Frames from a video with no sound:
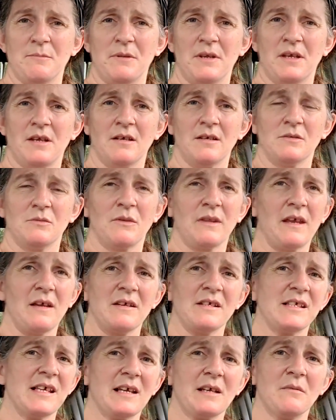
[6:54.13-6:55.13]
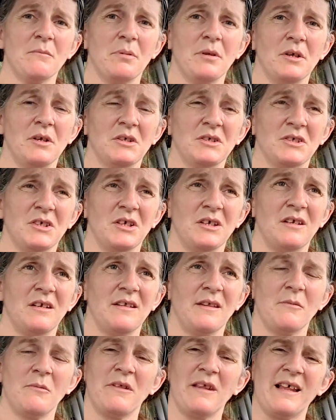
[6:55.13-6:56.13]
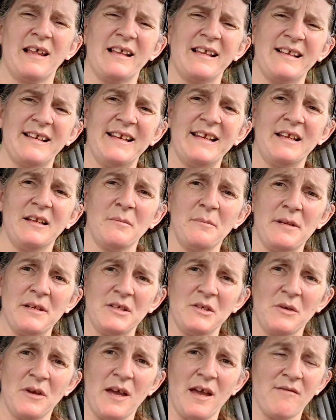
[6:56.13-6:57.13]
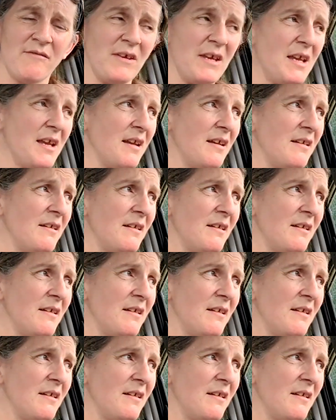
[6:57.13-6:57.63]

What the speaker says: because without a second person they were that little bit too heavy,